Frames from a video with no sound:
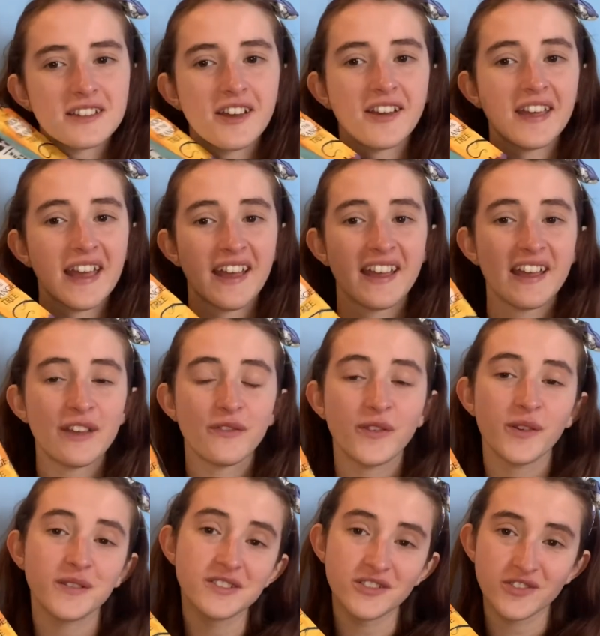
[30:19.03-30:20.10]
yeah, if
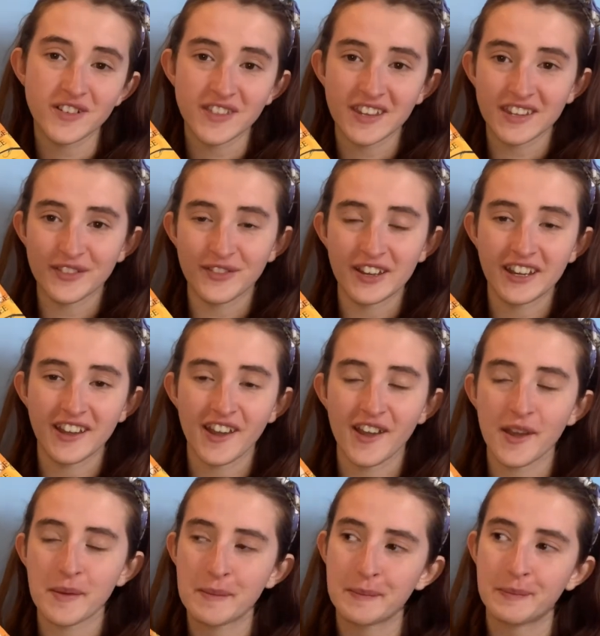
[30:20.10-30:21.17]
you enjoyed this
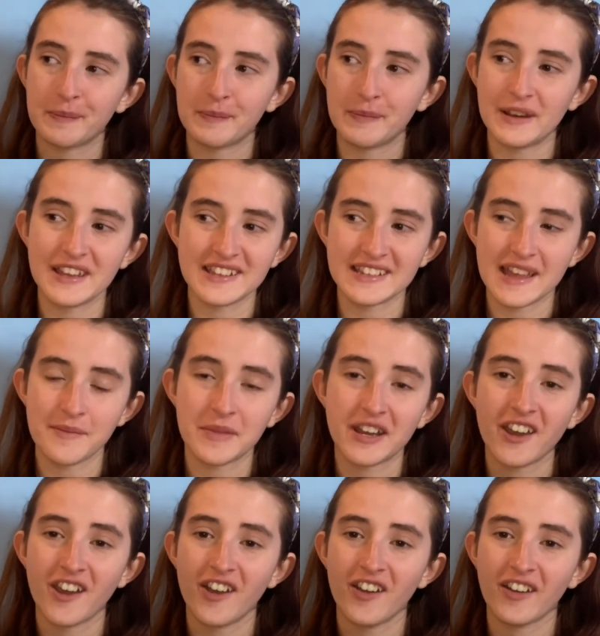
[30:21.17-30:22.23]
video, please let me
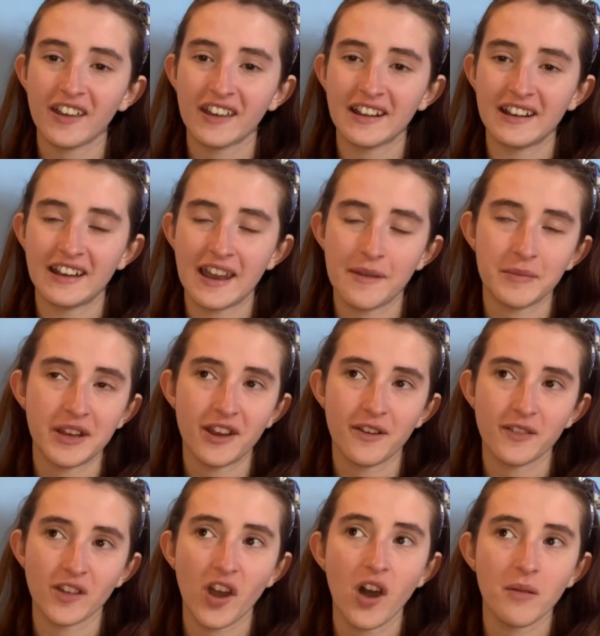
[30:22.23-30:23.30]
know. Let me know in
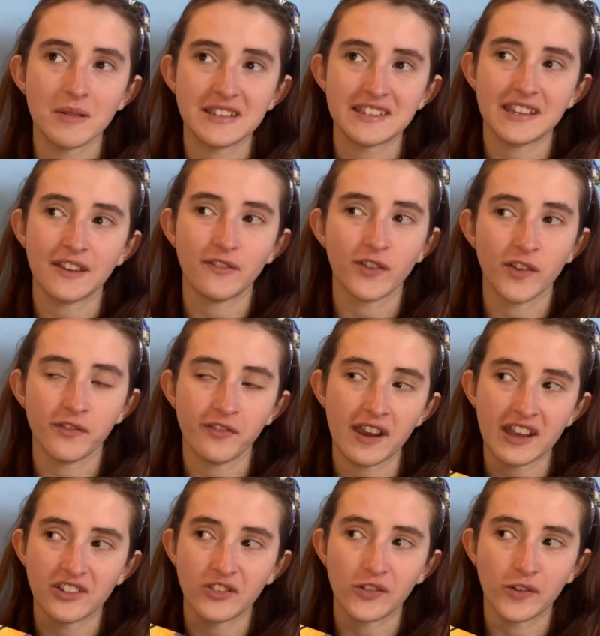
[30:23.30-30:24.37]
the comments if you've
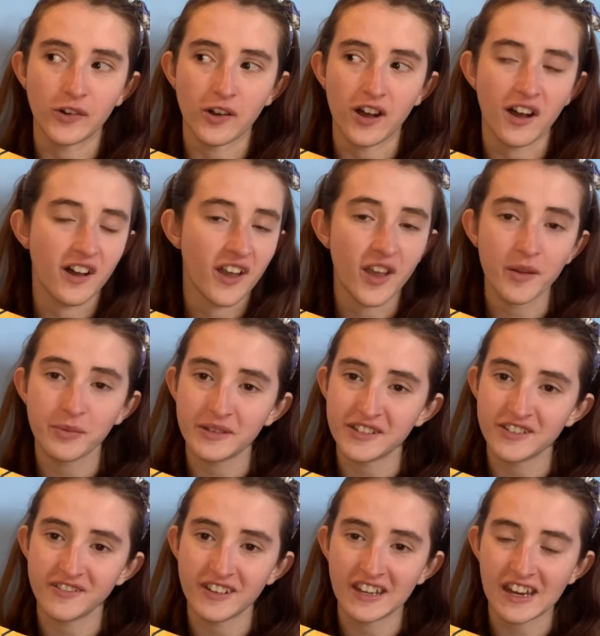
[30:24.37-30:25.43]
read or are hoping
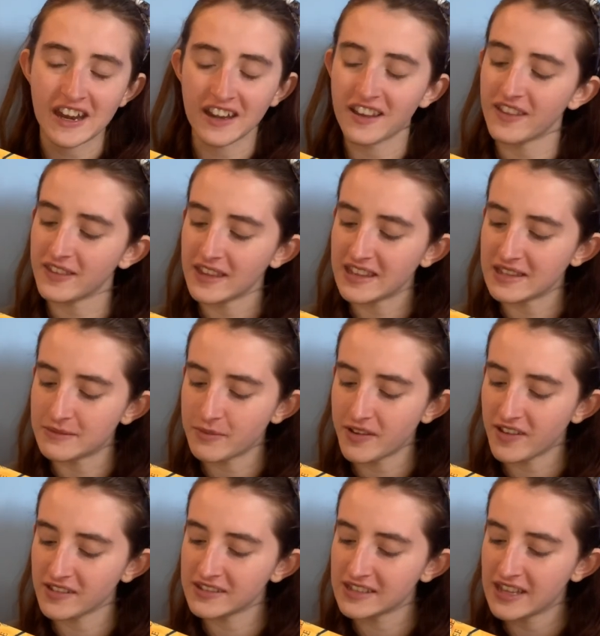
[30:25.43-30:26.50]
to read any of these
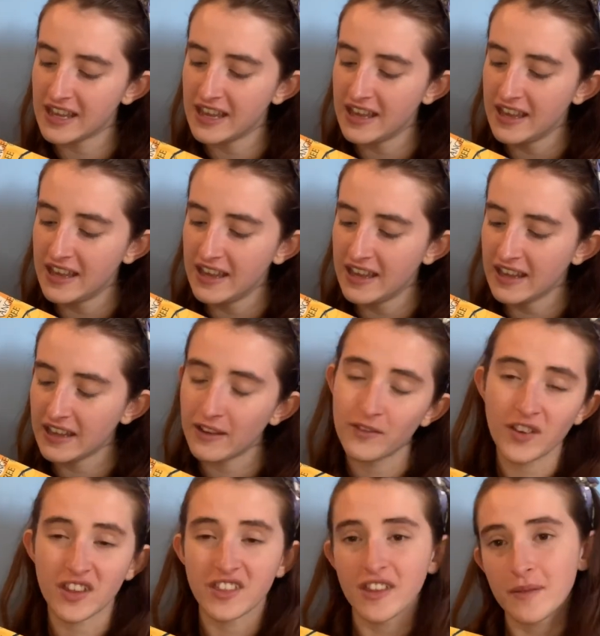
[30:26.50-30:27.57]
books. Give
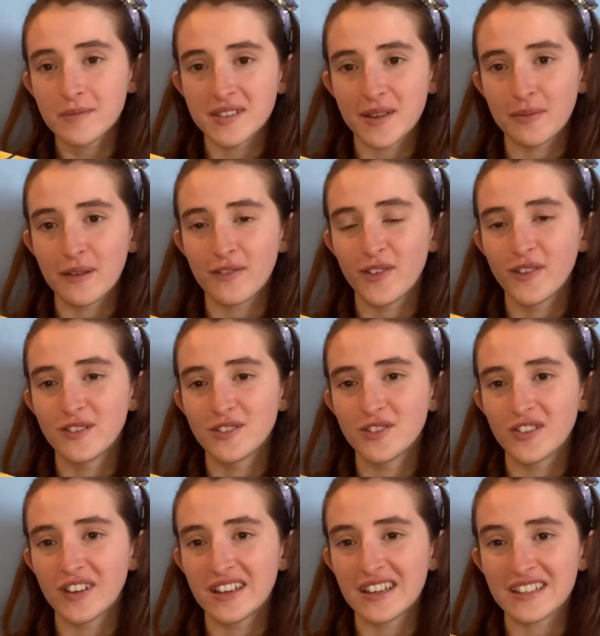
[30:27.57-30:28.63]
it a thumbs up if you
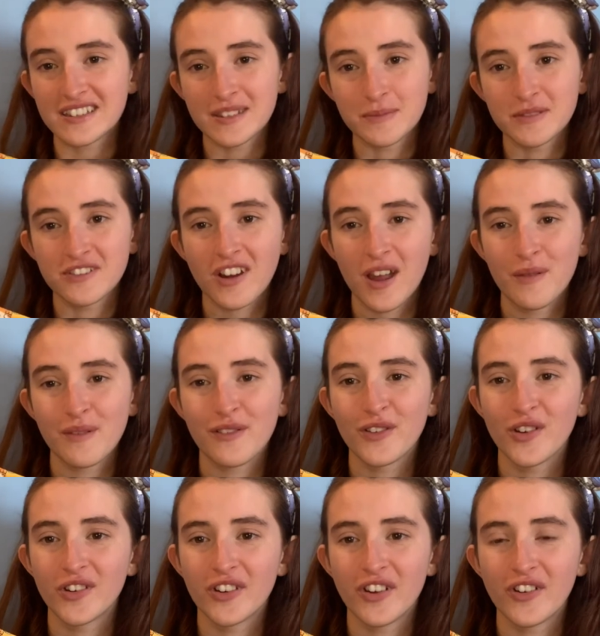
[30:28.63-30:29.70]
enjoyed it. Subscribe if
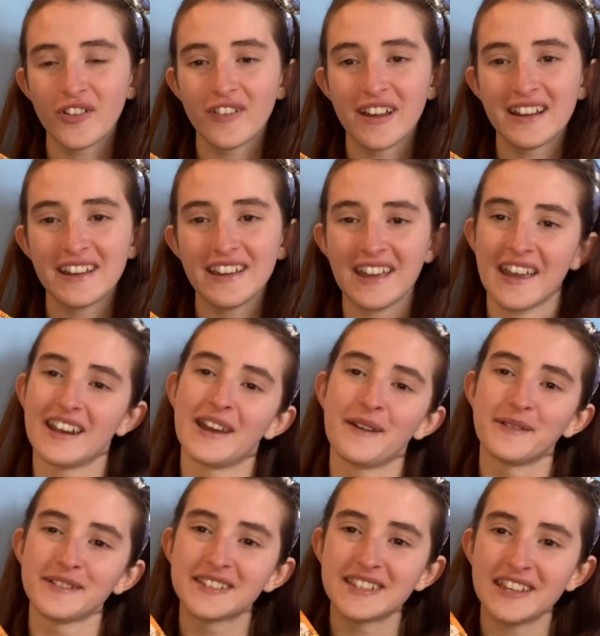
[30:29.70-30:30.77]
you're not already, and I
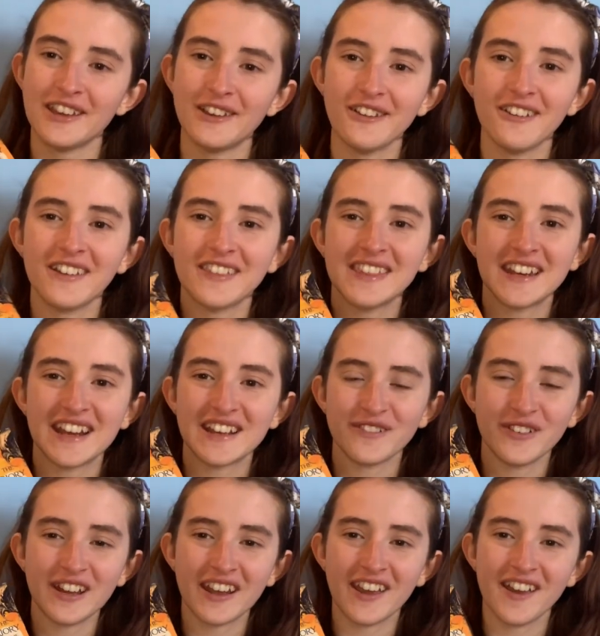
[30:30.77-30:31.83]
will see you in the next
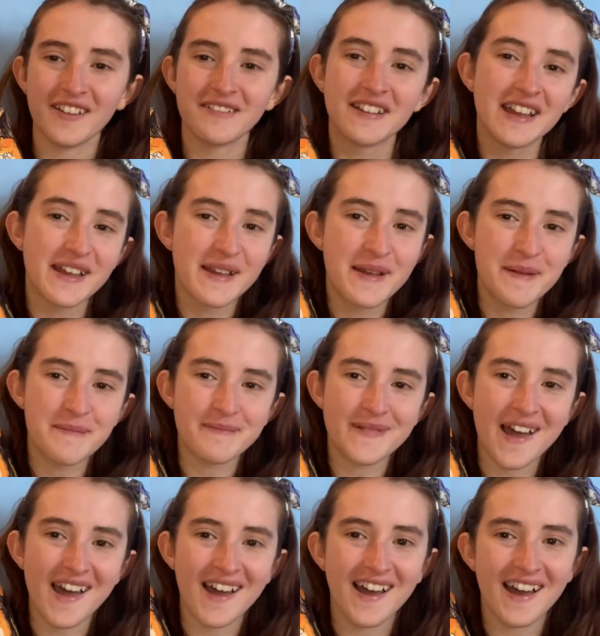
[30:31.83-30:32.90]
video.
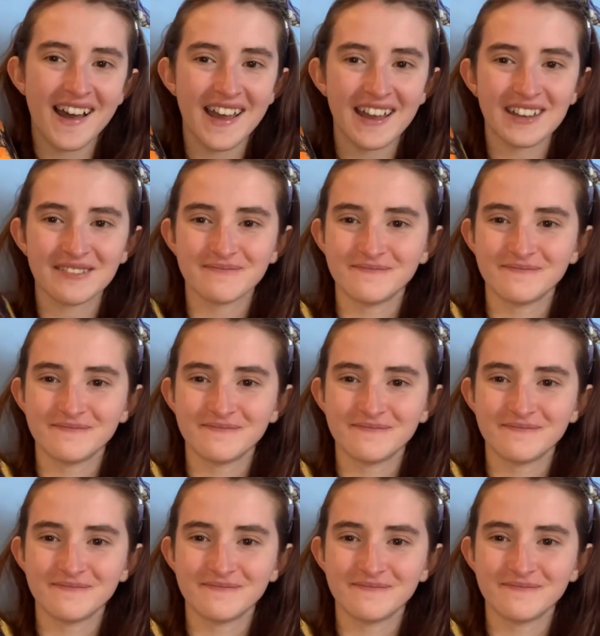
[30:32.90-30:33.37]
Bye!